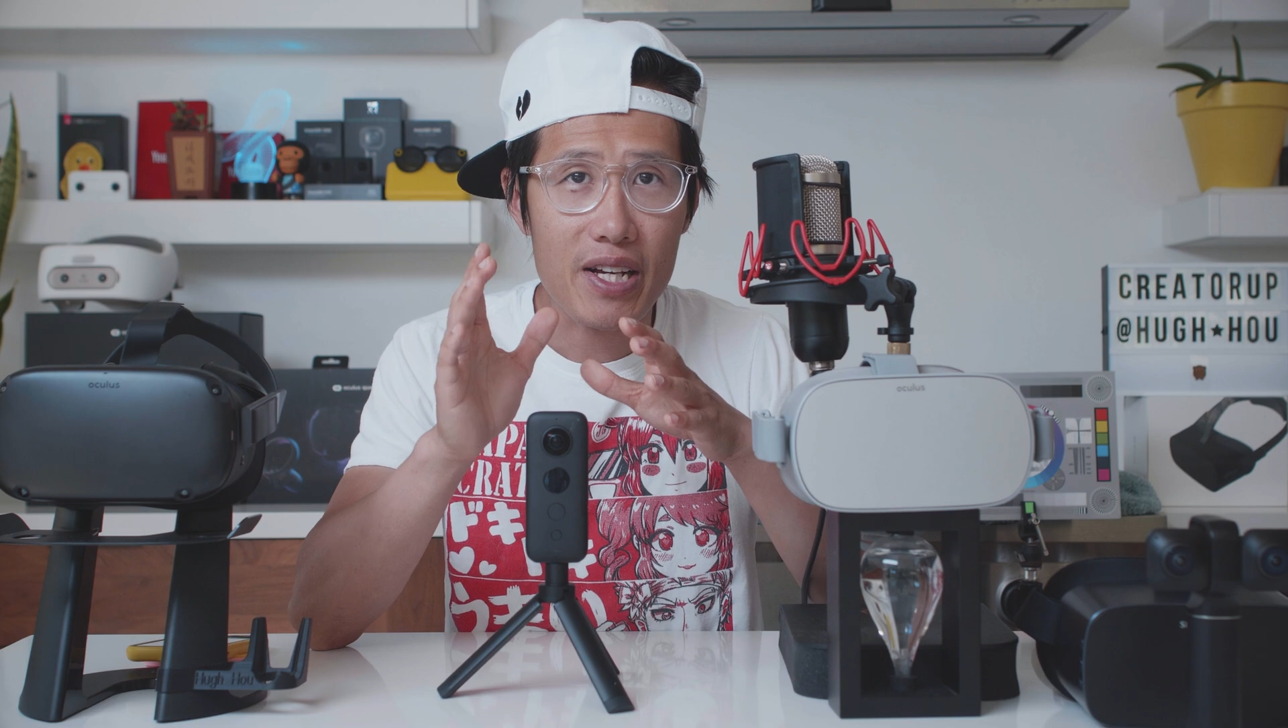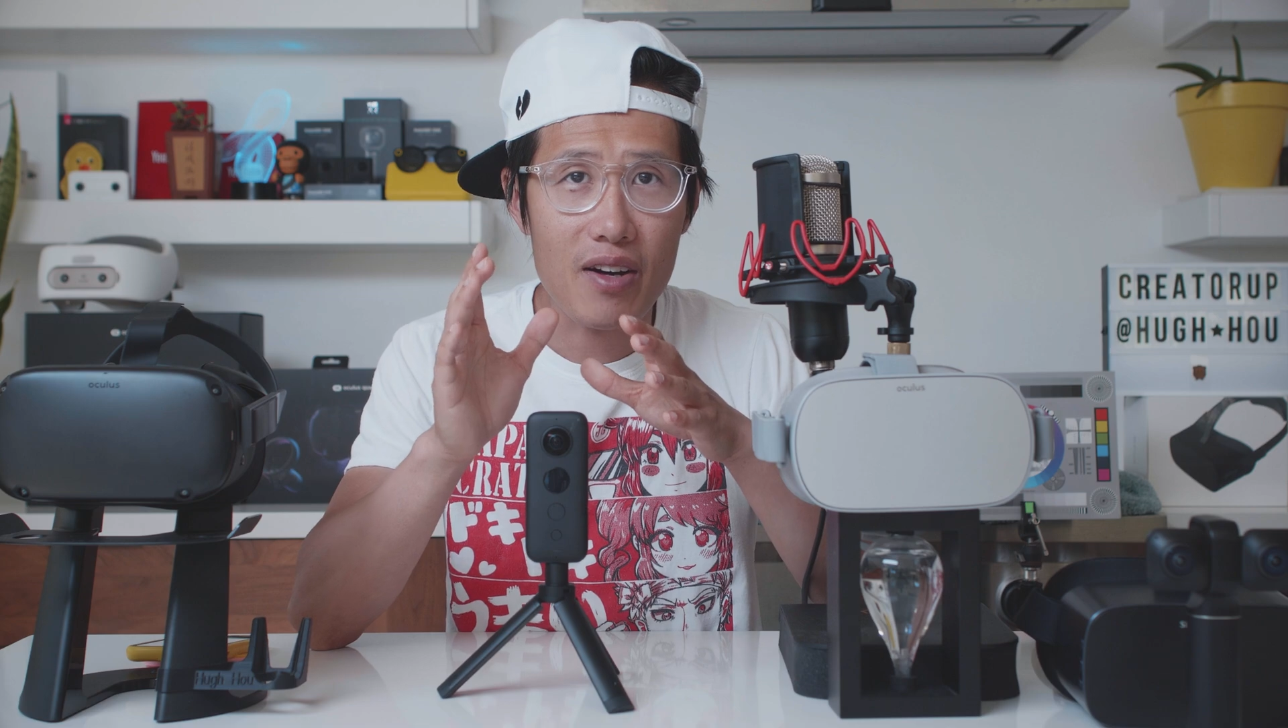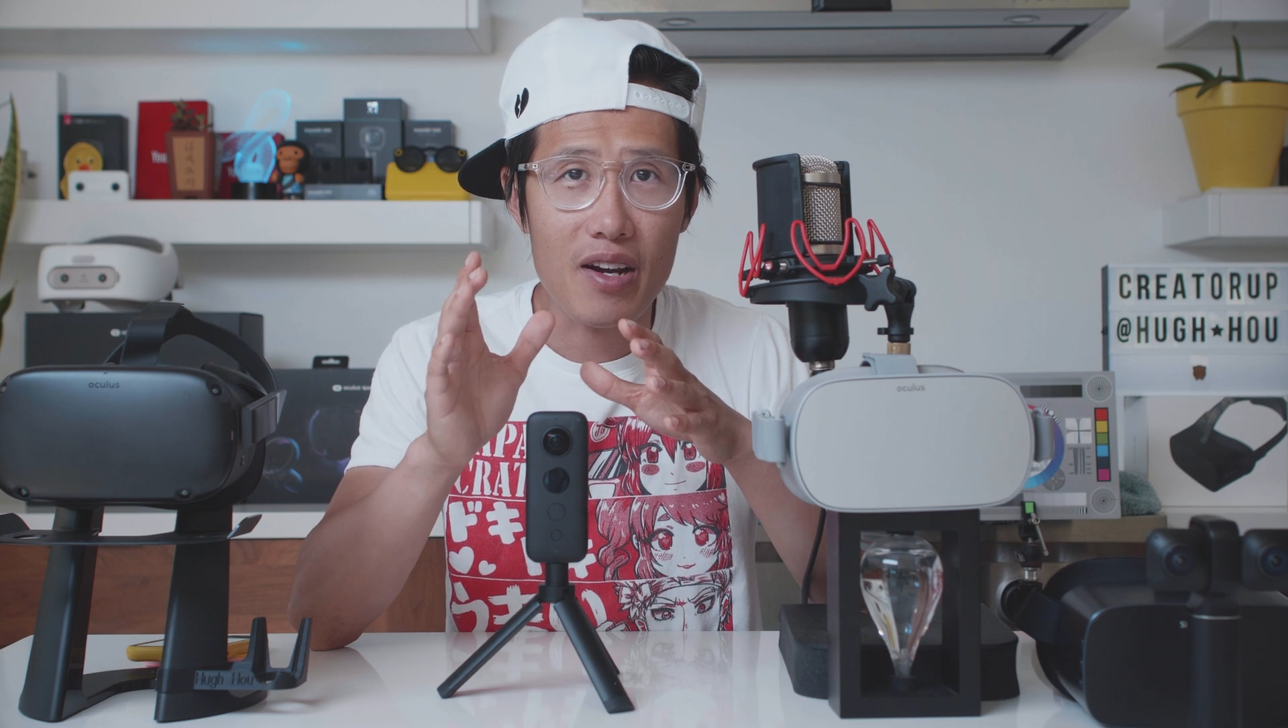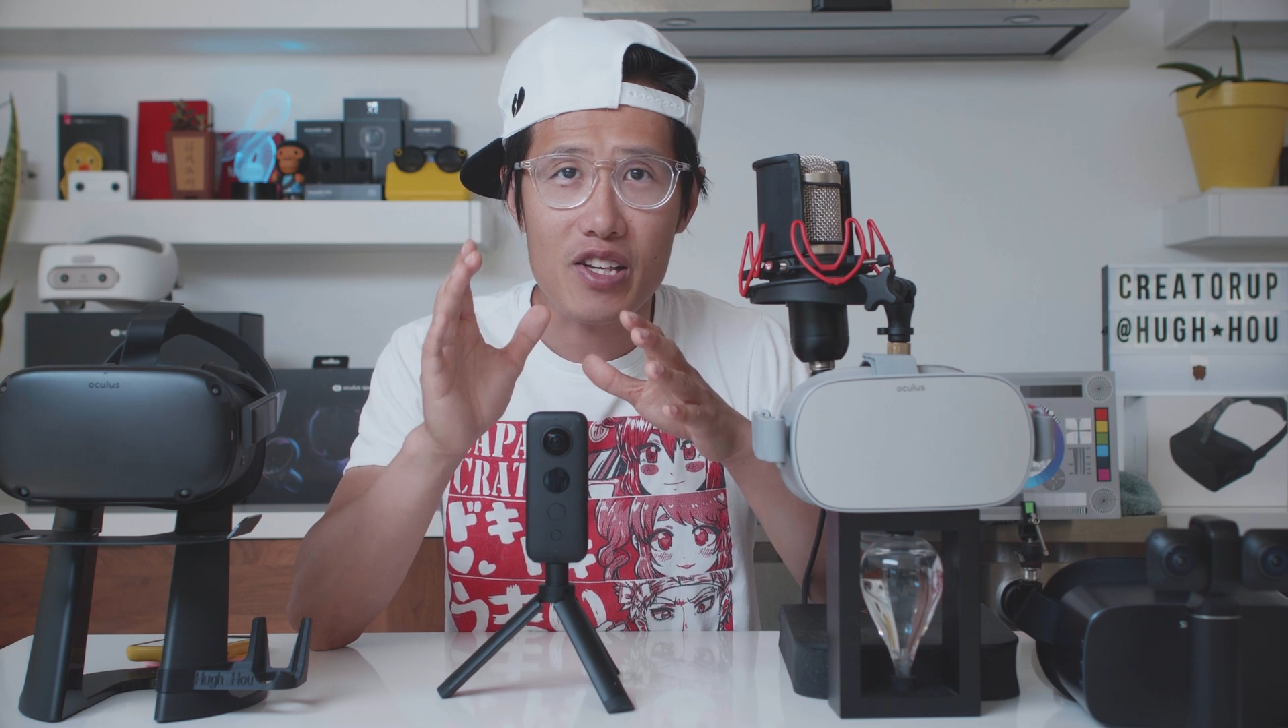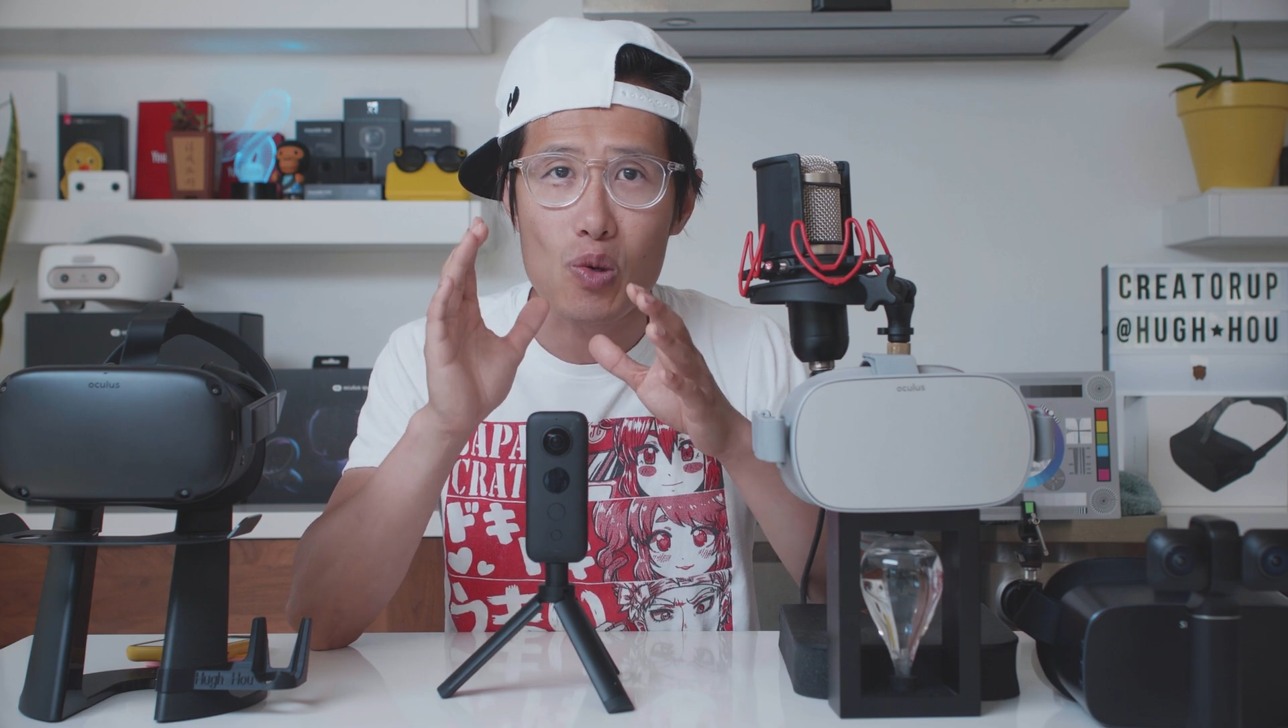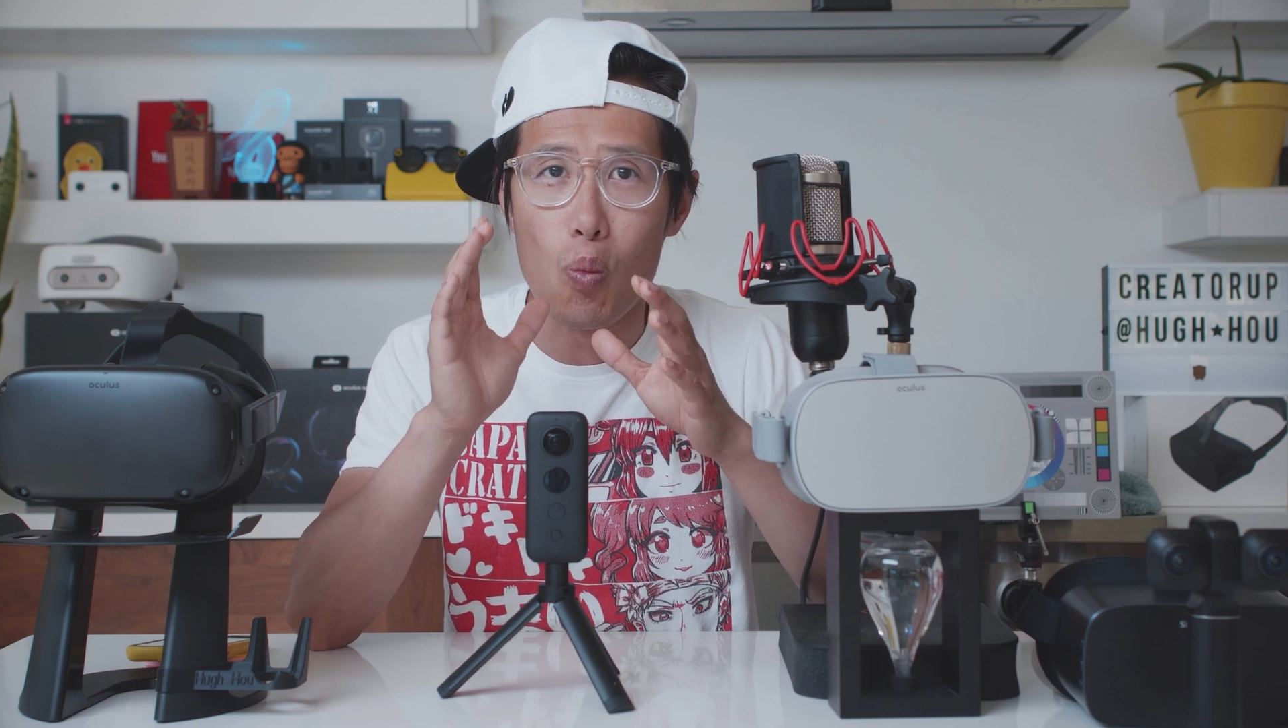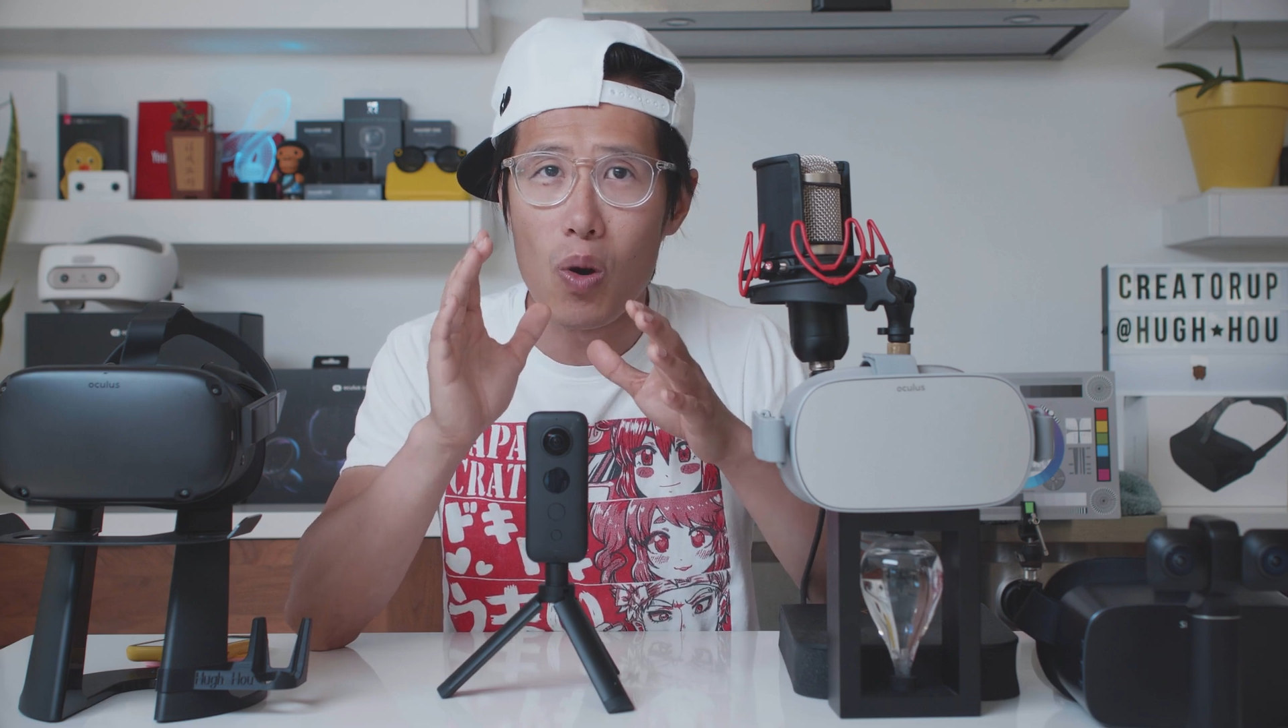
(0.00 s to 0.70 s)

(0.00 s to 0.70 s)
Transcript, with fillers: Flicker is